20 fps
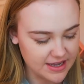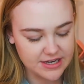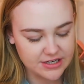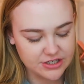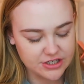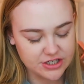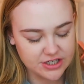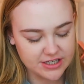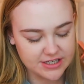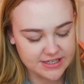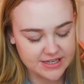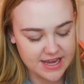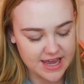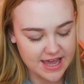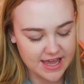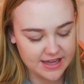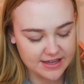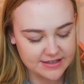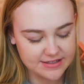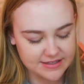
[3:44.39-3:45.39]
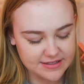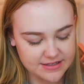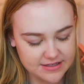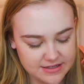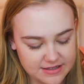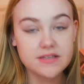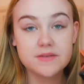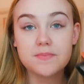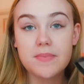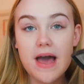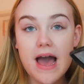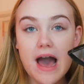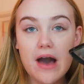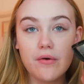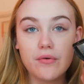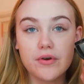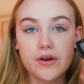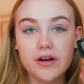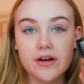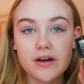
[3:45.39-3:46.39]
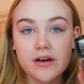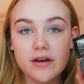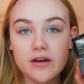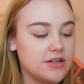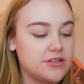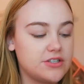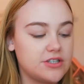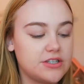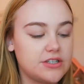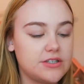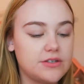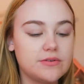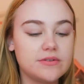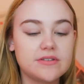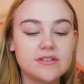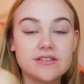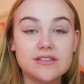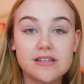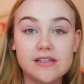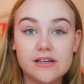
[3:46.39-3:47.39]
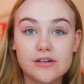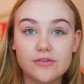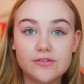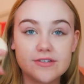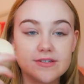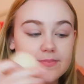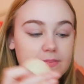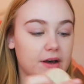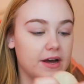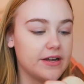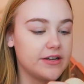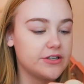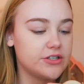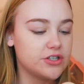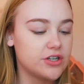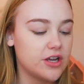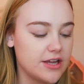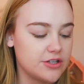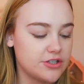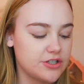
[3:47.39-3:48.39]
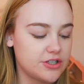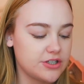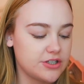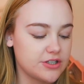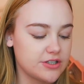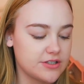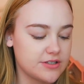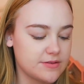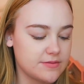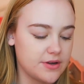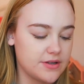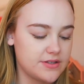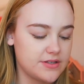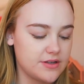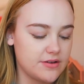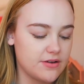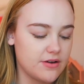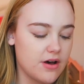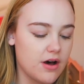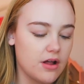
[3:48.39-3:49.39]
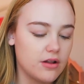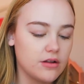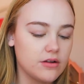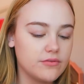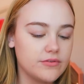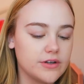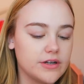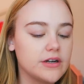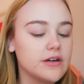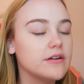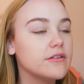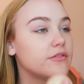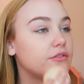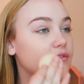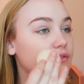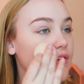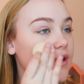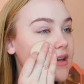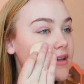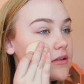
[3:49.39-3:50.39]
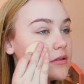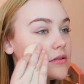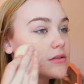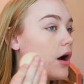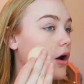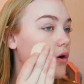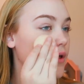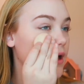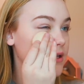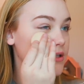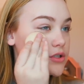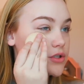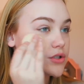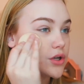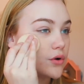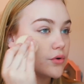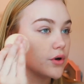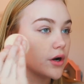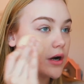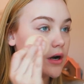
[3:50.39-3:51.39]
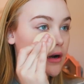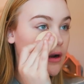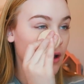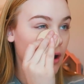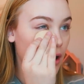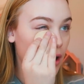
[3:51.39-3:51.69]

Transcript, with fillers: and she takes this powder and she uses a little sponge and she just puts it all over her face. Oh, that's so dark.